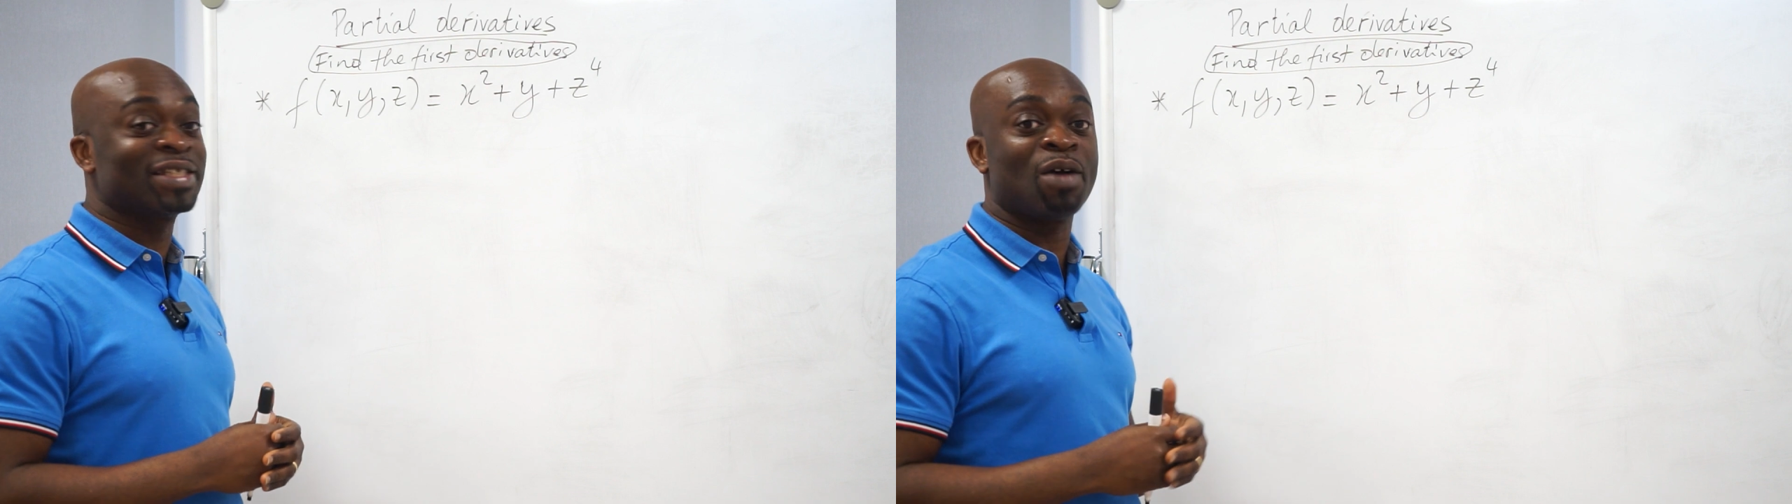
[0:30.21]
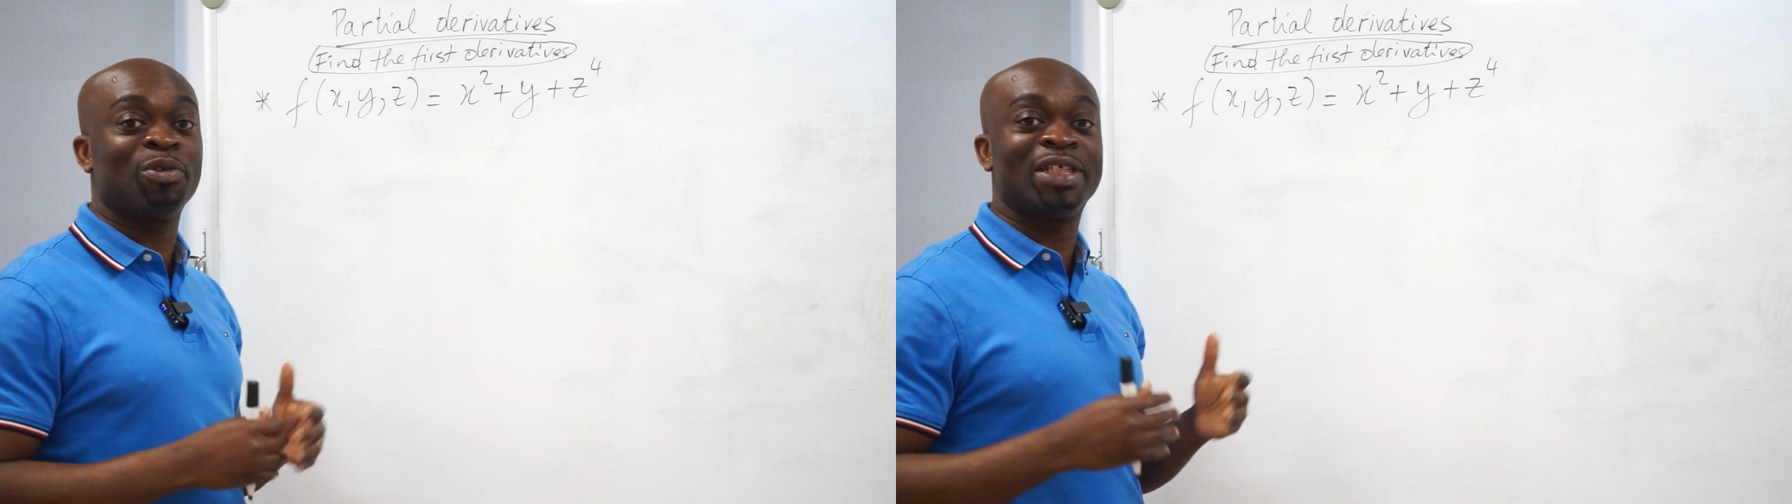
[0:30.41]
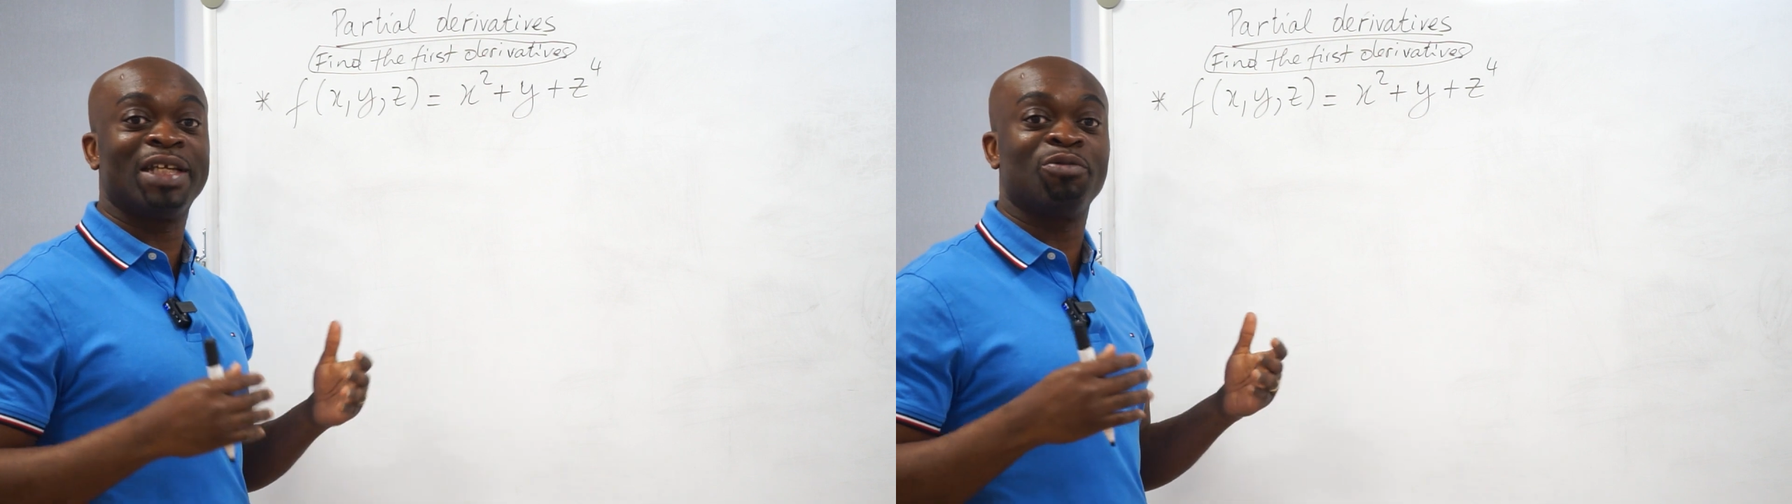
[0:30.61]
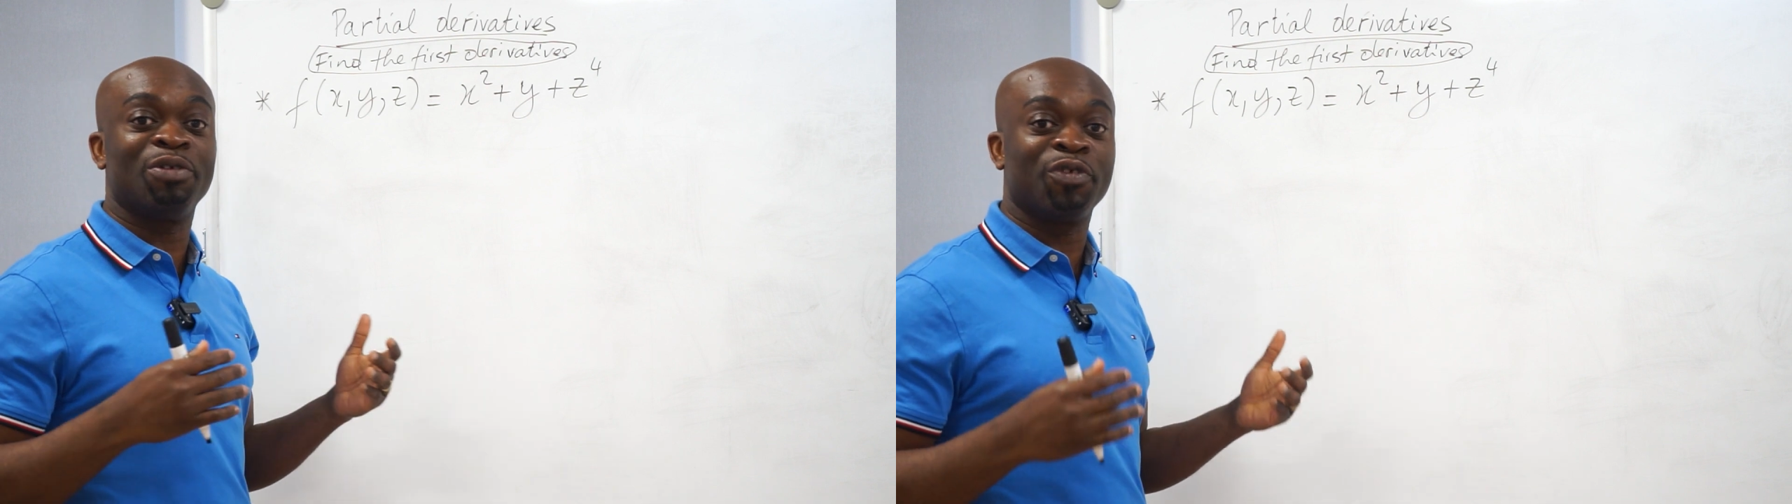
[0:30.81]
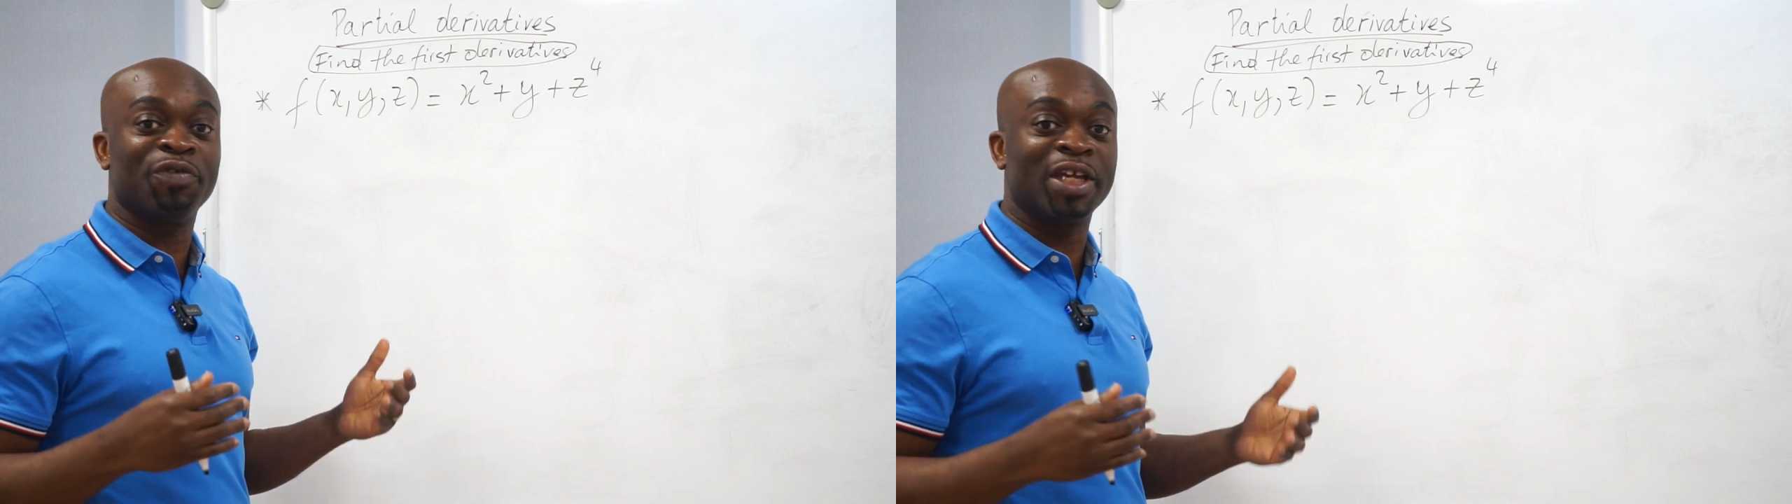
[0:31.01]
that we're dealing
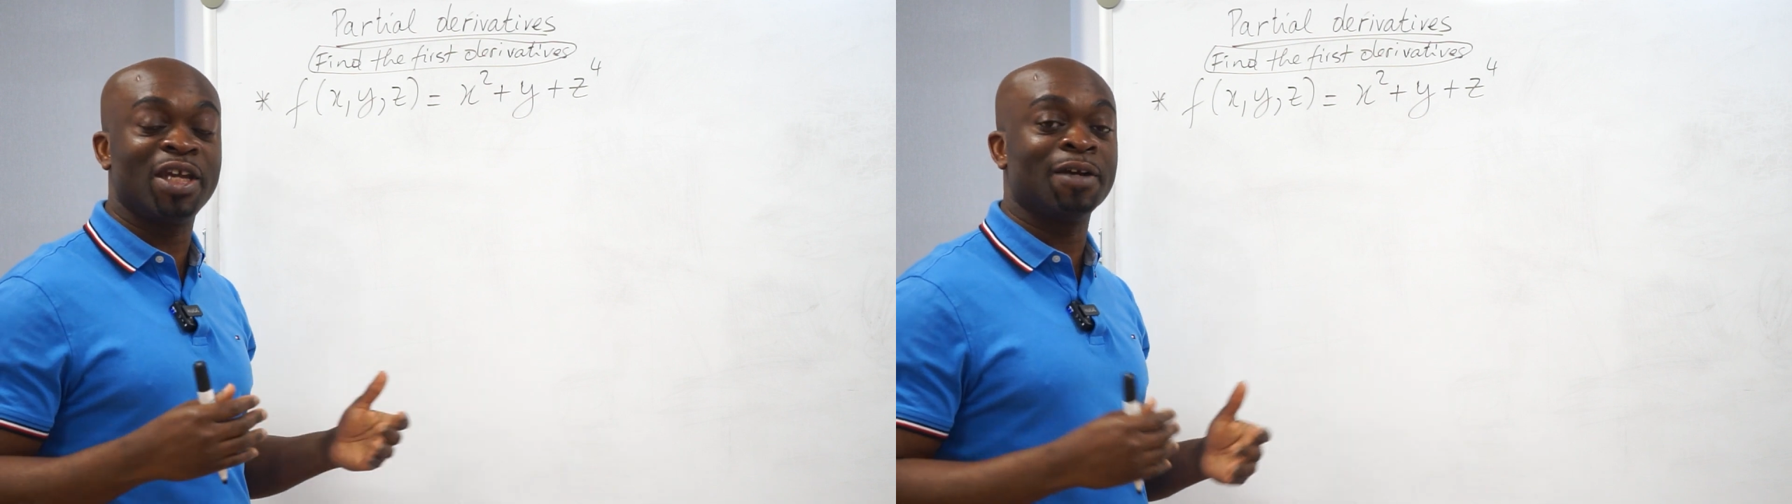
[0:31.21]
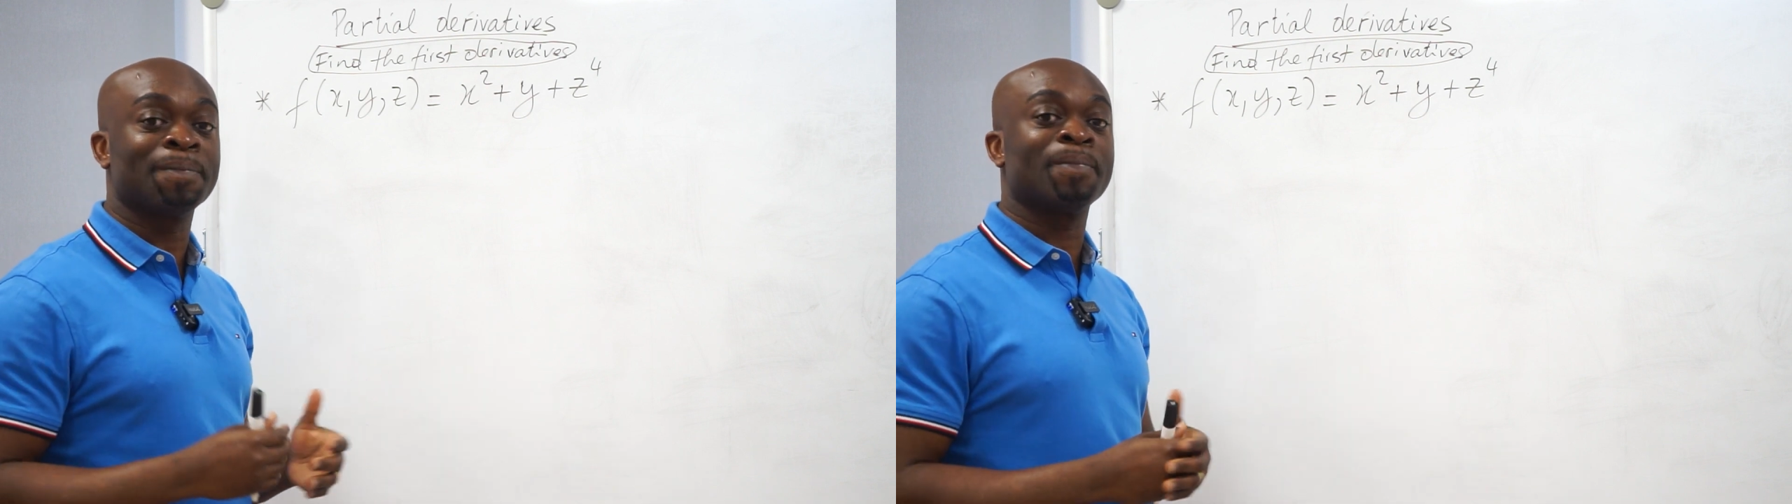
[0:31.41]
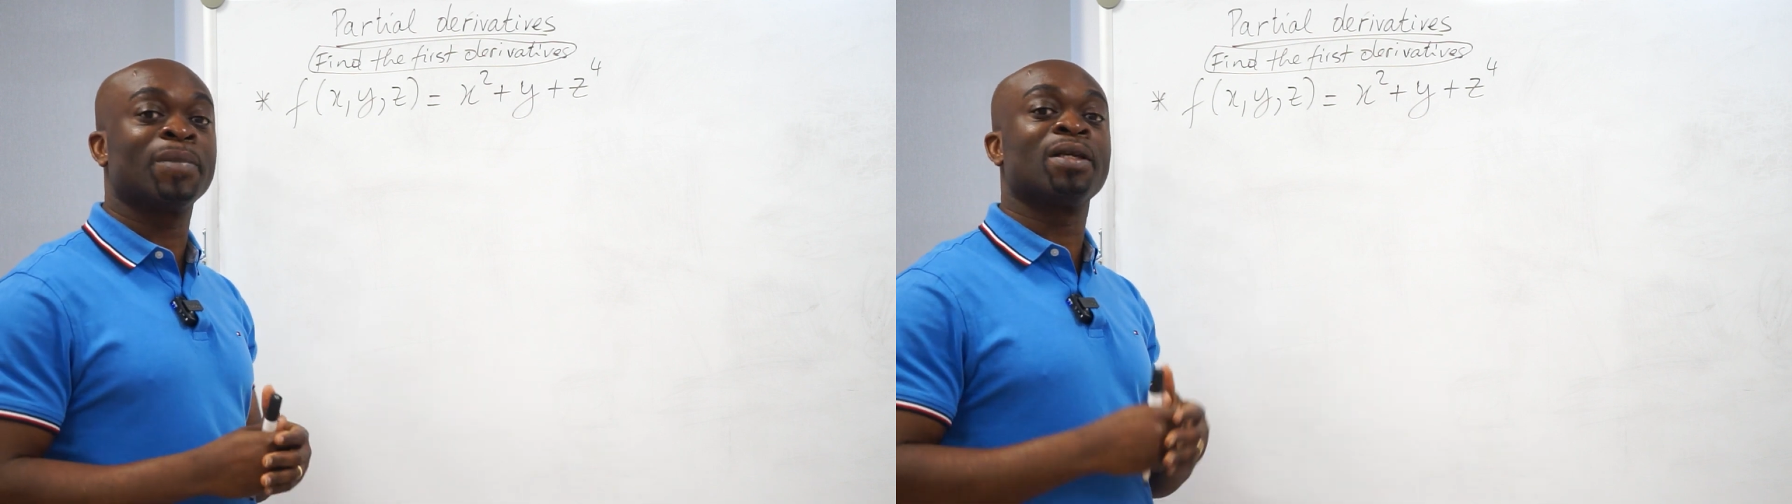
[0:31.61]
with over here.